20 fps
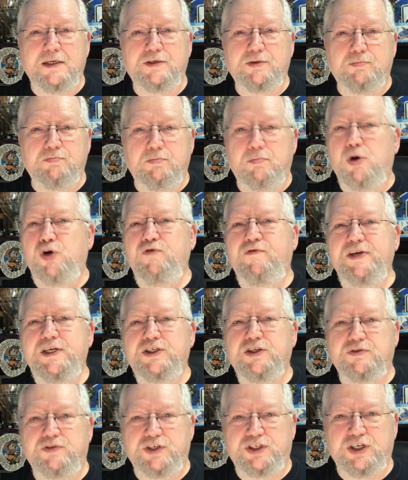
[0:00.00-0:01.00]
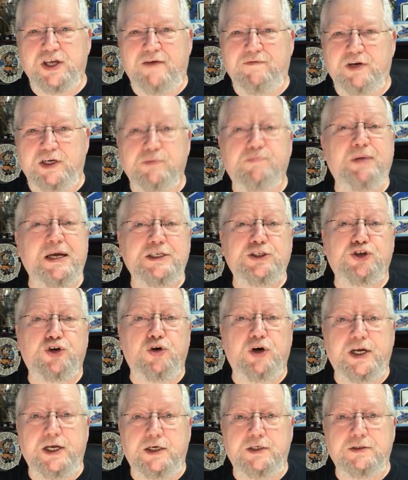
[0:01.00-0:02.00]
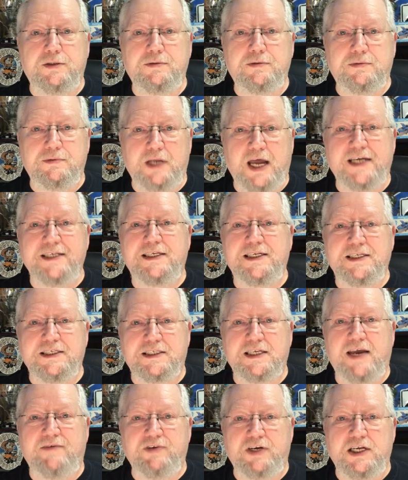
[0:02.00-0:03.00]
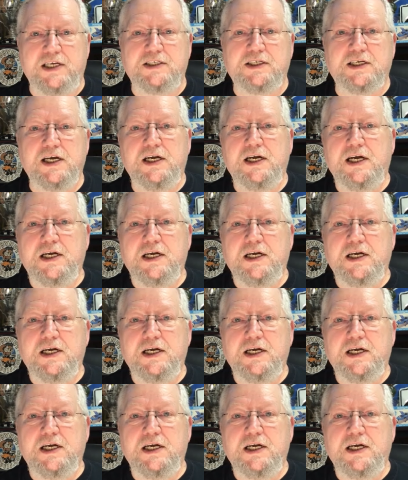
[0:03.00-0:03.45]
movies of the 70s, big screen 1970s.